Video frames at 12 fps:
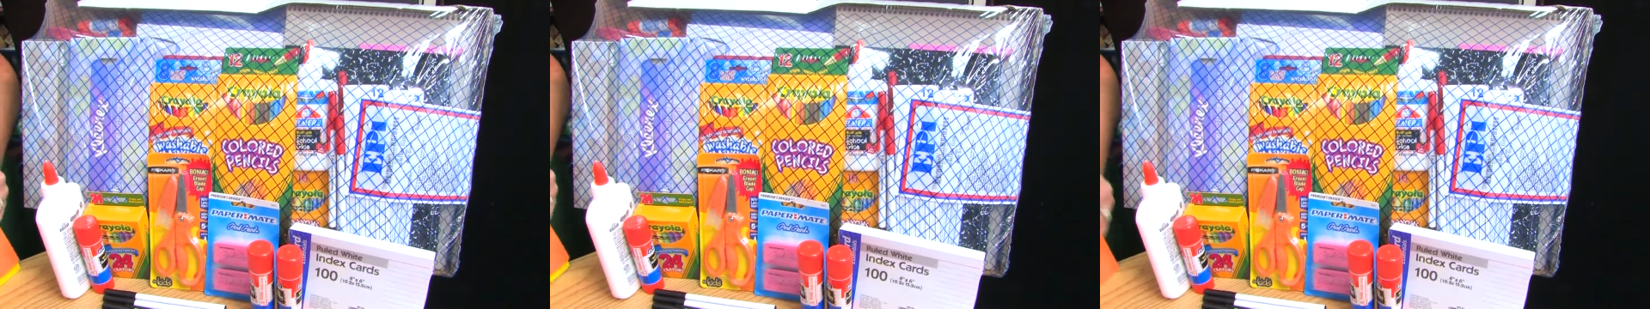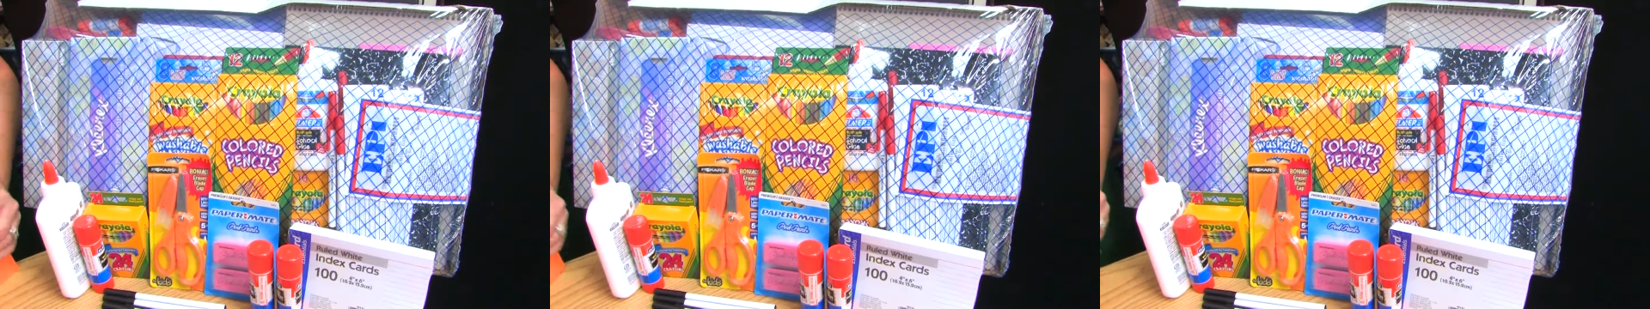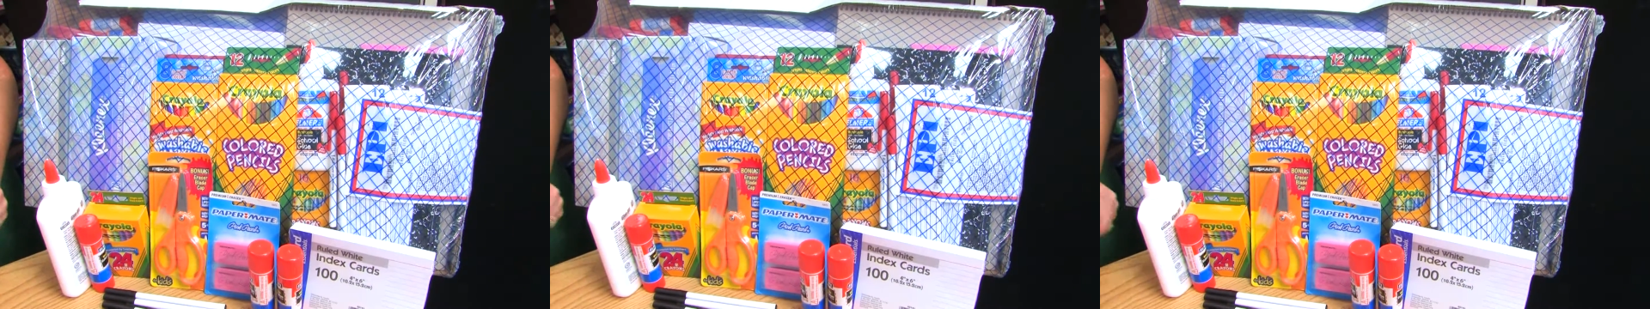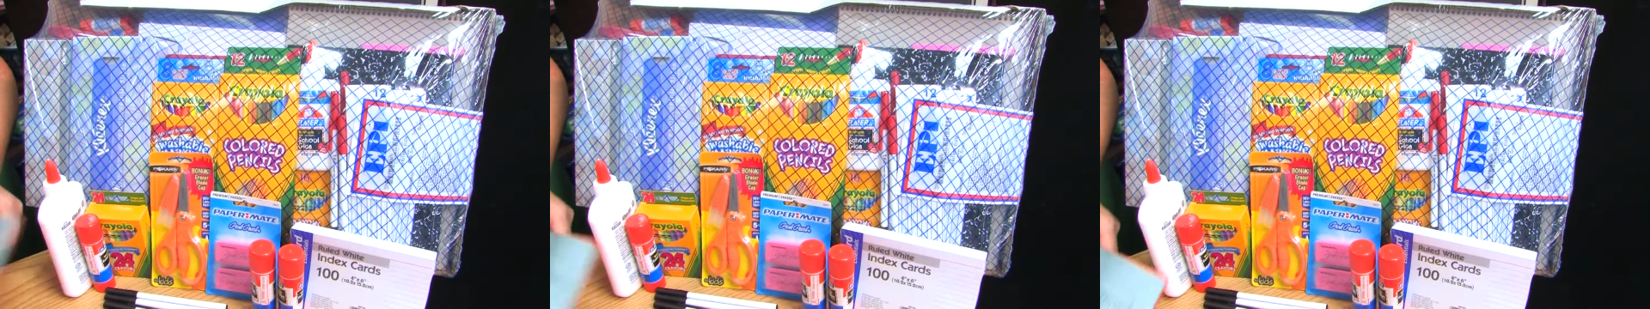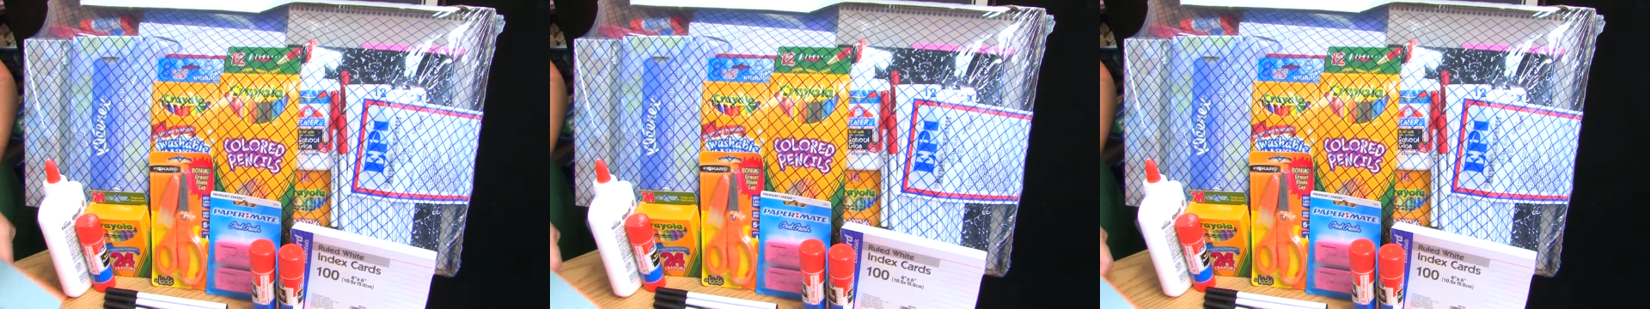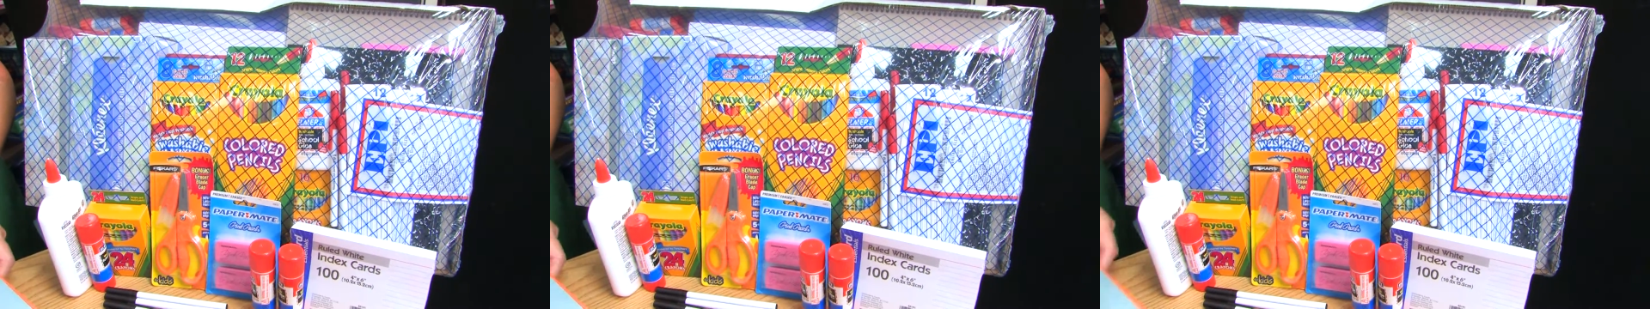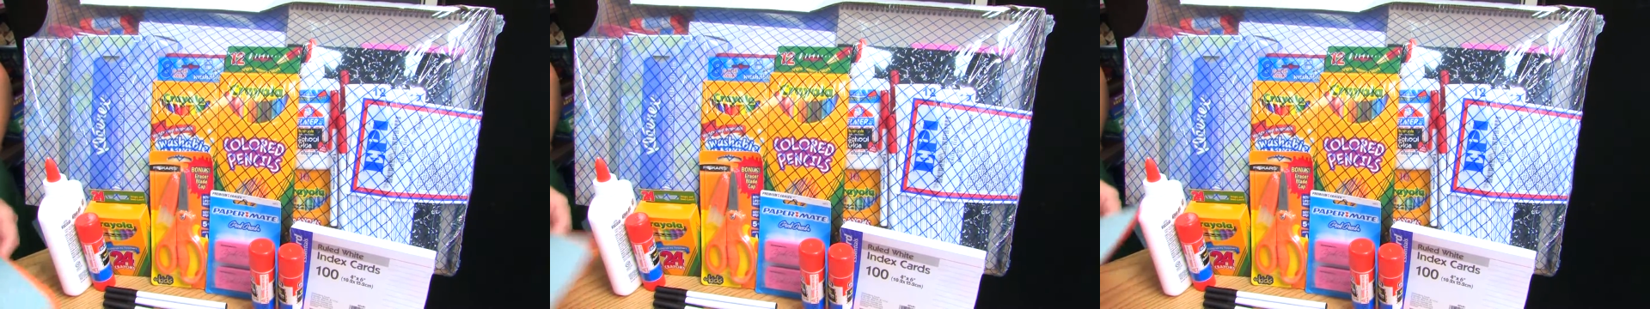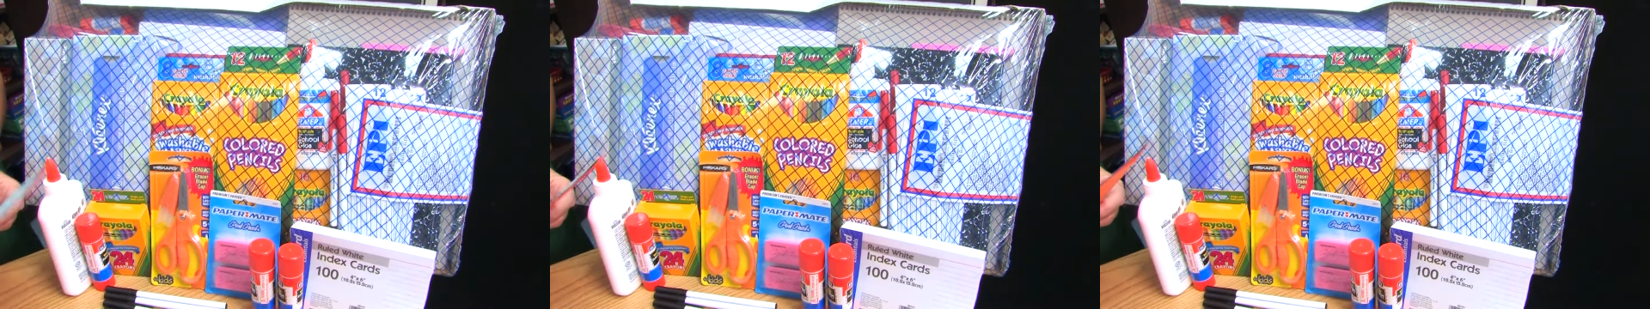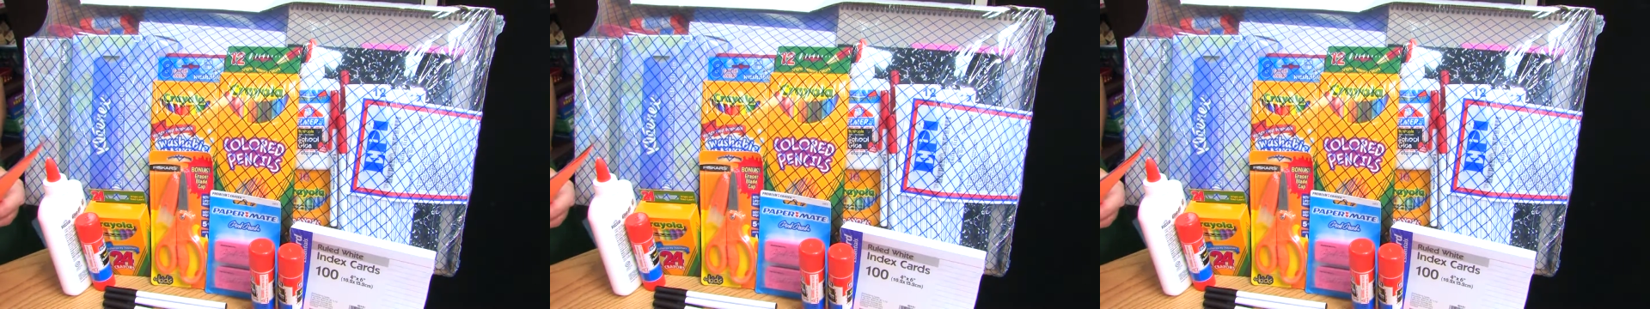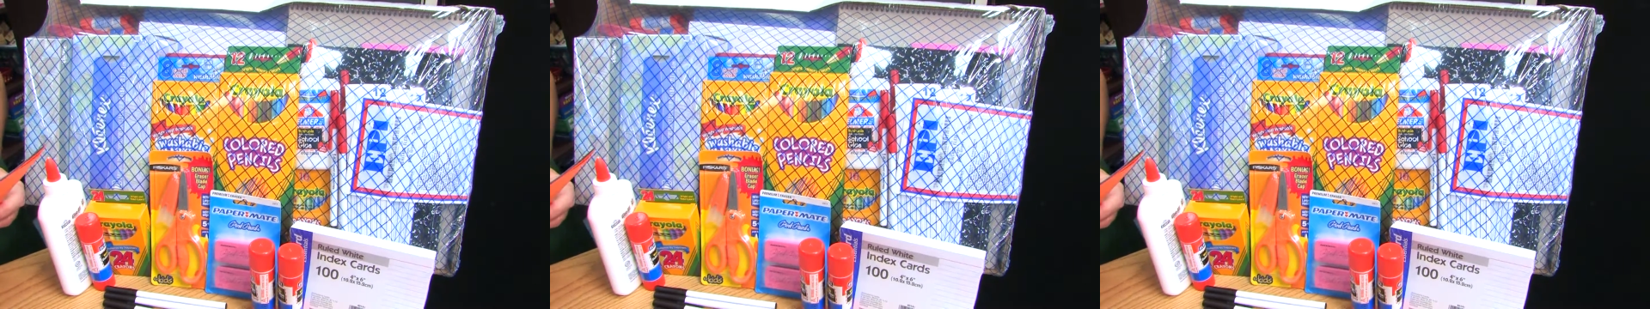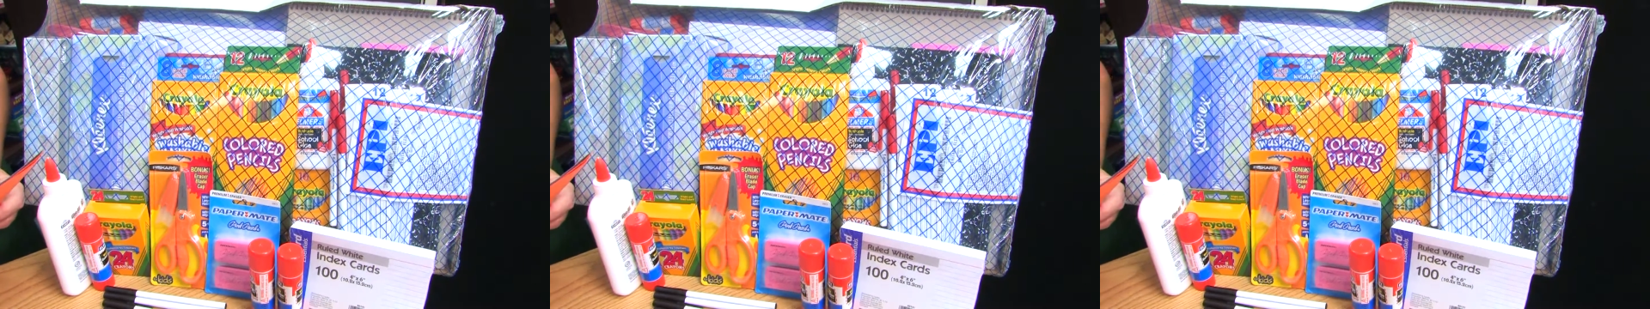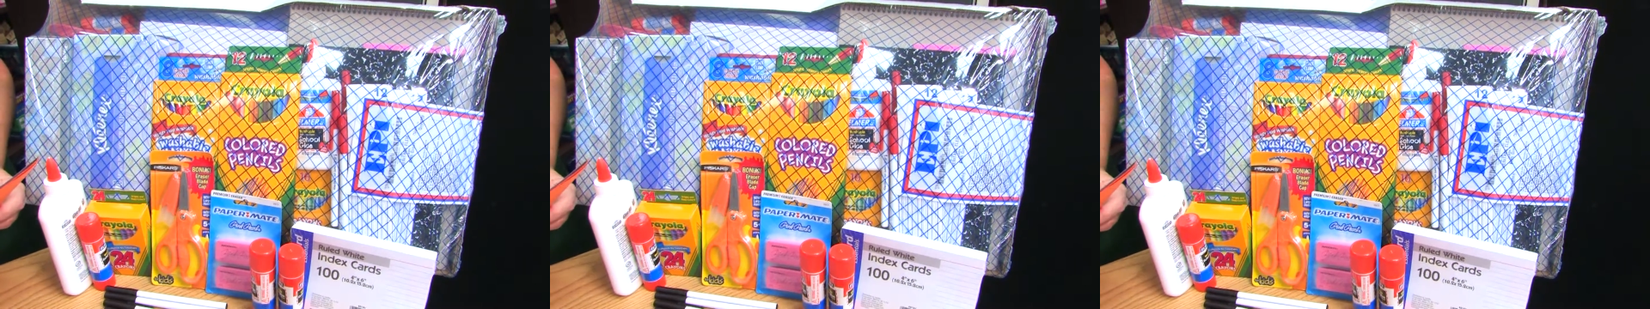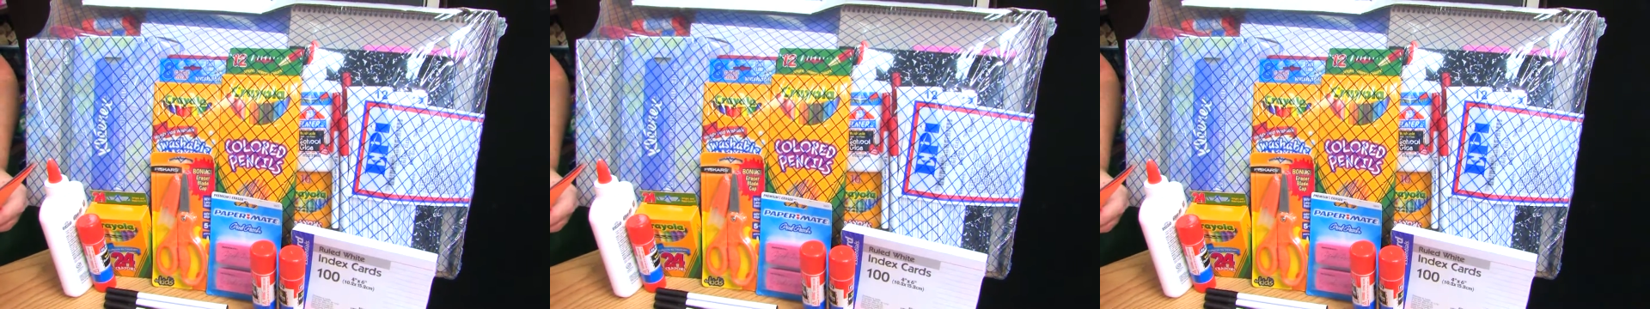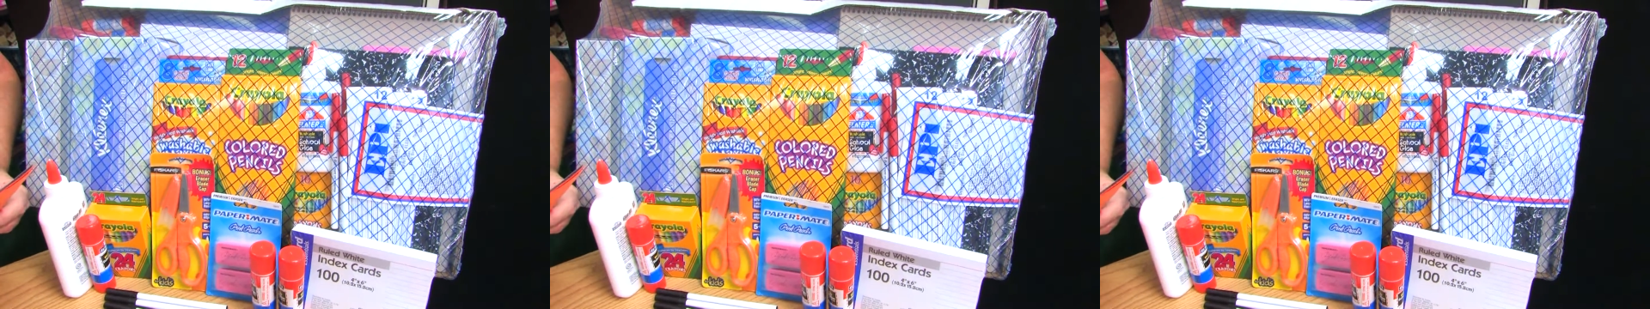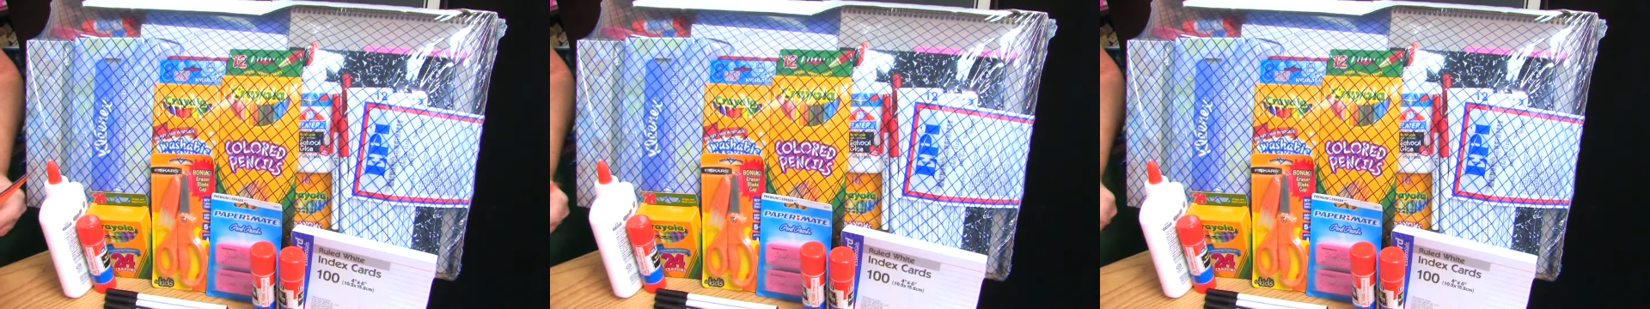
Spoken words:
No face is visible, so there are no lips to read.